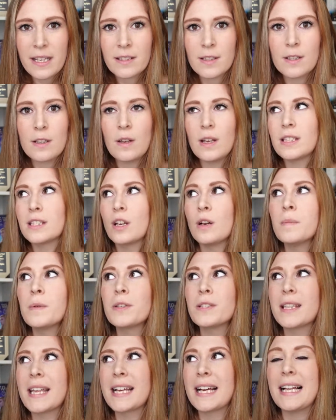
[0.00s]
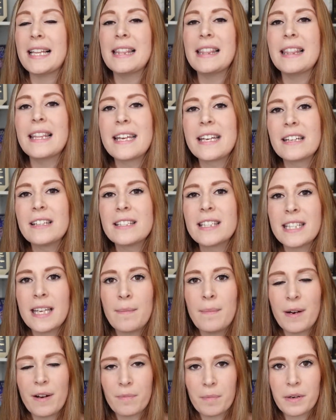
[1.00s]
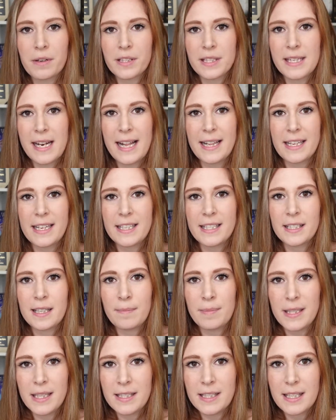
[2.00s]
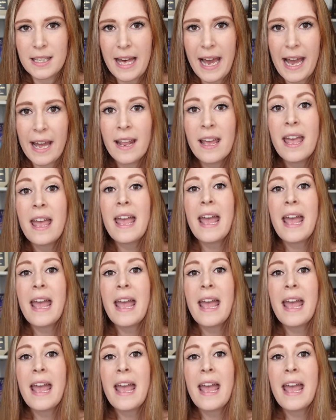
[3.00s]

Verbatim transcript: So it's almost like a little tidbit of personality slipped into that.